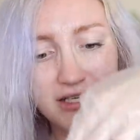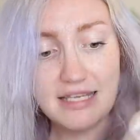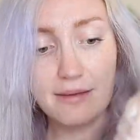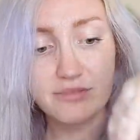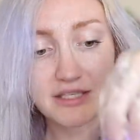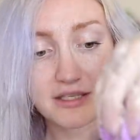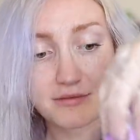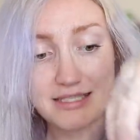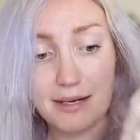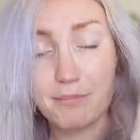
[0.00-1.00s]
Sam said that
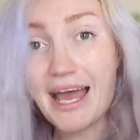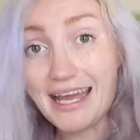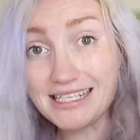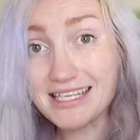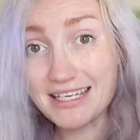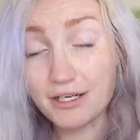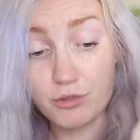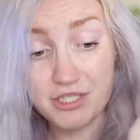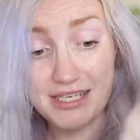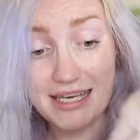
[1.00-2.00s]
it was like paste and it
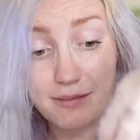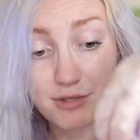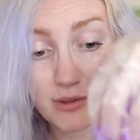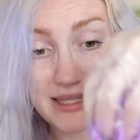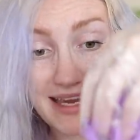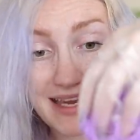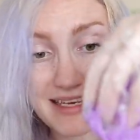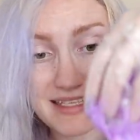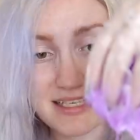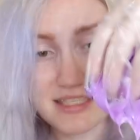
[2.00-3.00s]
wasn't getting between the
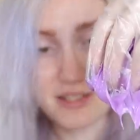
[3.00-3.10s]
hairs.